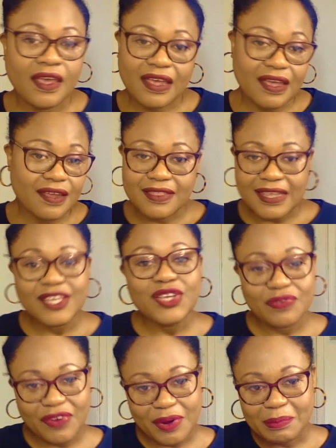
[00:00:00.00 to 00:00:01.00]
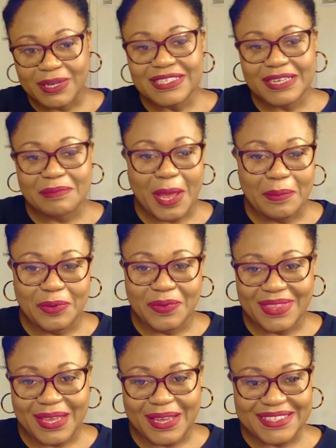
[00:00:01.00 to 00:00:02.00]
And thank you very much. I'm happy
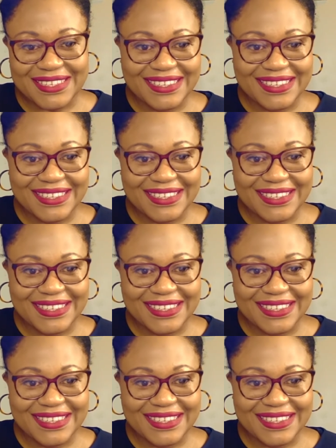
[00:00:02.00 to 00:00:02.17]
with that.